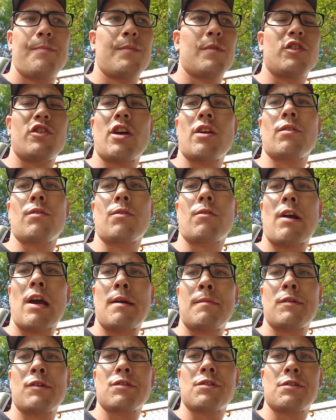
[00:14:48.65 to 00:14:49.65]
General
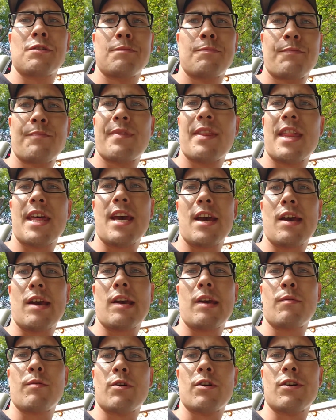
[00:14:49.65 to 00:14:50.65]
Grabbers,
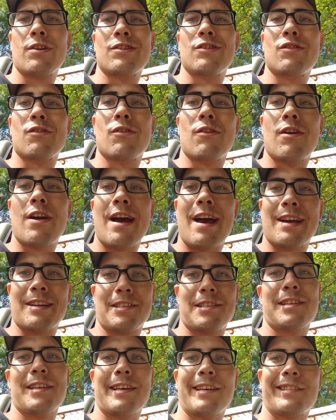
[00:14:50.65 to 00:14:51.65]
they were drag
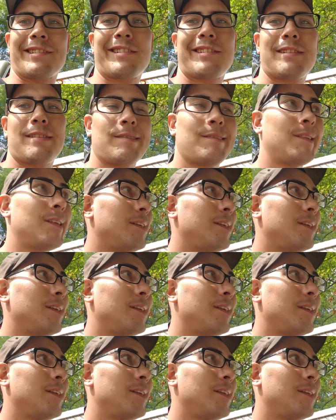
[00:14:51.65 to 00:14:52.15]
slicks.